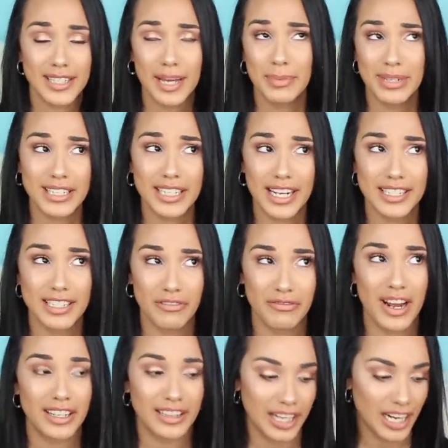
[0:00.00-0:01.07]
Besides the
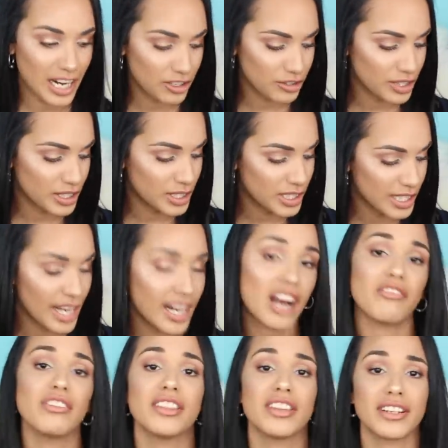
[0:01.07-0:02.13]
fact that I actually set
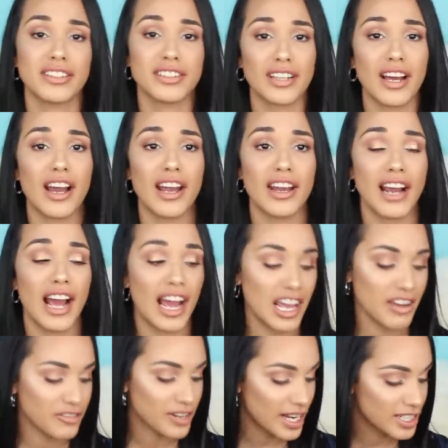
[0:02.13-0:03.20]
everything aside, I
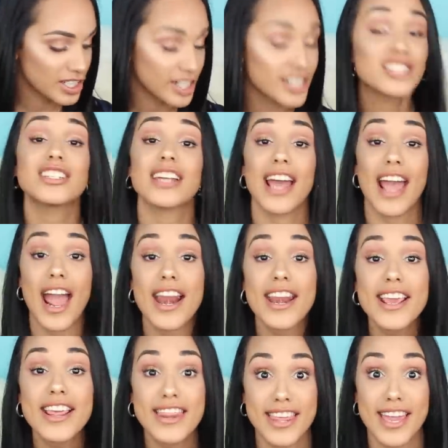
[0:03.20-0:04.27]
have not touched
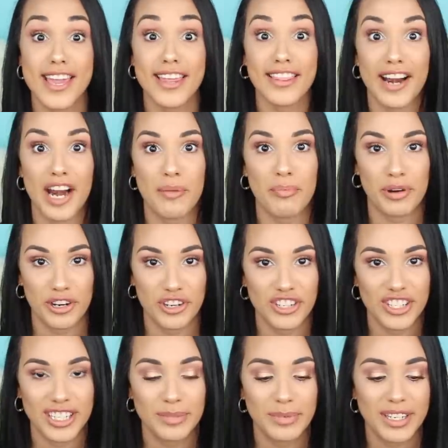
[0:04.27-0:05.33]
anything that I
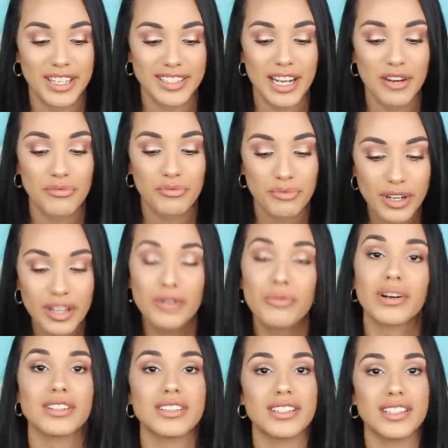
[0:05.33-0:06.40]
purchased because I really
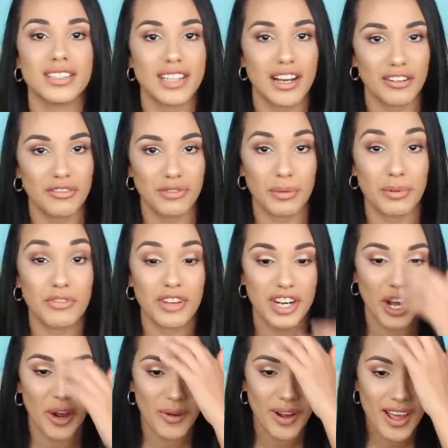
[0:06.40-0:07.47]
wanted to sit down and film a
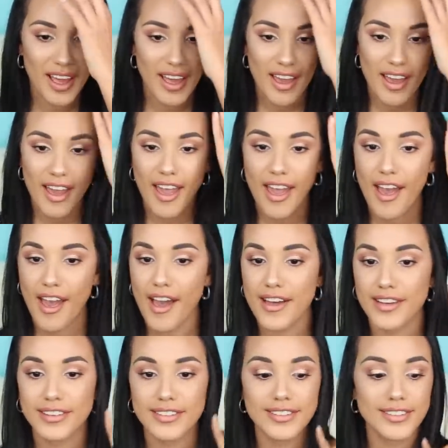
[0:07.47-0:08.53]
video.
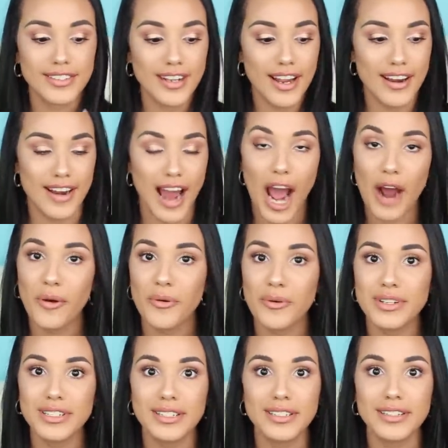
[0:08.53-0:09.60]
And now
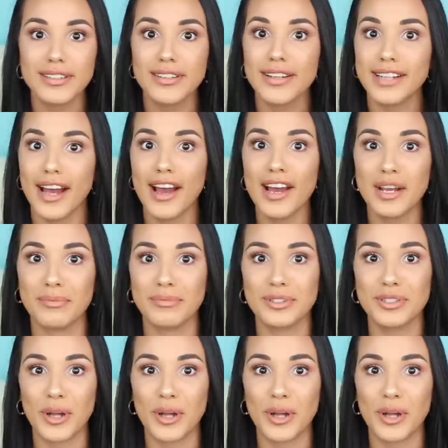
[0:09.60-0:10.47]
is the time.